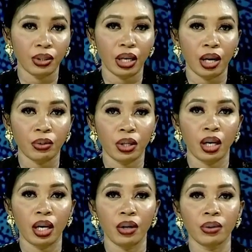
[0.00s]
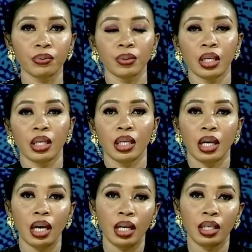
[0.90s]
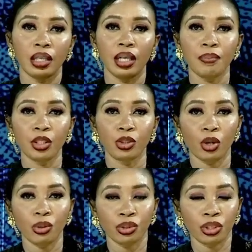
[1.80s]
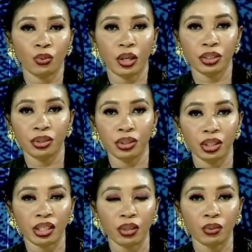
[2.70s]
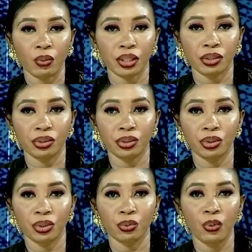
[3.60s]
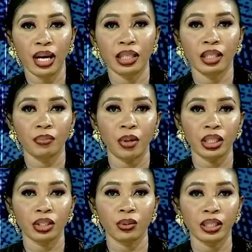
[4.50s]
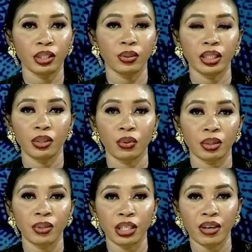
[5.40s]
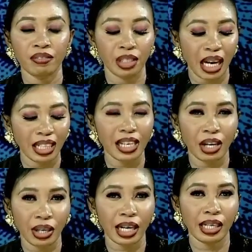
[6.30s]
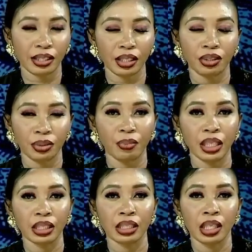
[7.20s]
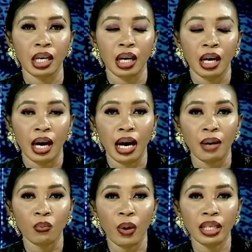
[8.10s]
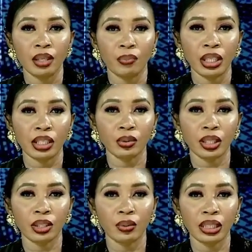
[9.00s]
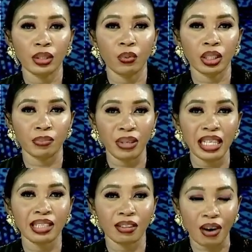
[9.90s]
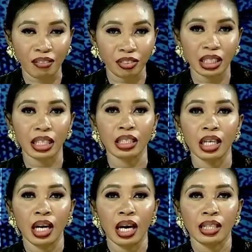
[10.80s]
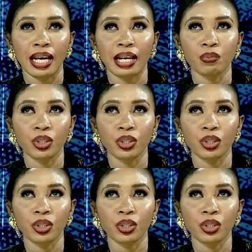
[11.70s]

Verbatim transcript: I'll, I'll, uh, let me throw this question, the second question to you. When the budget twenty twenty was being crafted, Adedayo, can I see you, please? Um, when the budget twenty twenty was being crafted, that we